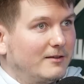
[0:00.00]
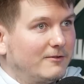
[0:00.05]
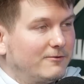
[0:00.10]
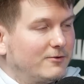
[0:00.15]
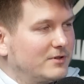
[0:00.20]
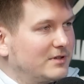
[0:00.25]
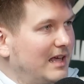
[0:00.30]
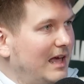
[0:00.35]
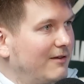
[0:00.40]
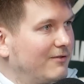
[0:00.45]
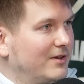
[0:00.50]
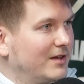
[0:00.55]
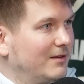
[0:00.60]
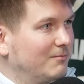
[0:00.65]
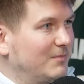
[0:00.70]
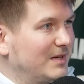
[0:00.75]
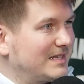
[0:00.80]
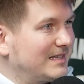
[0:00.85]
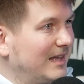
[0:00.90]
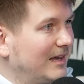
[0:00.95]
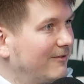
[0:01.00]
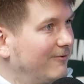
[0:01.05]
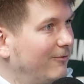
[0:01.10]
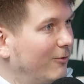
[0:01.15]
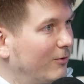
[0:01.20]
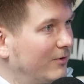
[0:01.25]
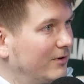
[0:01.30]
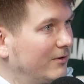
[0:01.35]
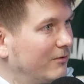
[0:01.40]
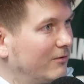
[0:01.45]
the first half, he missed like
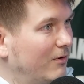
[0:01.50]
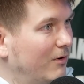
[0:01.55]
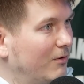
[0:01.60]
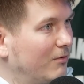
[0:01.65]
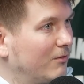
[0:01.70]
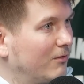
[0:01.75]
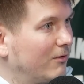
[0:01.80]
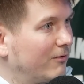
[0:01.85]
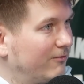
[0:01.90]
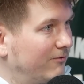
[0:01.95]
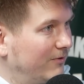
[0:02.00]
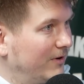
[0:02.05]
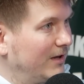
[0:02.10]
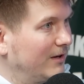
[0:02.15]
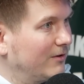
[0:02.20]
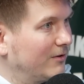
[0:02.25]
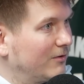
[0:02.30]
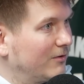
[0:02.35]
4 in a row or 3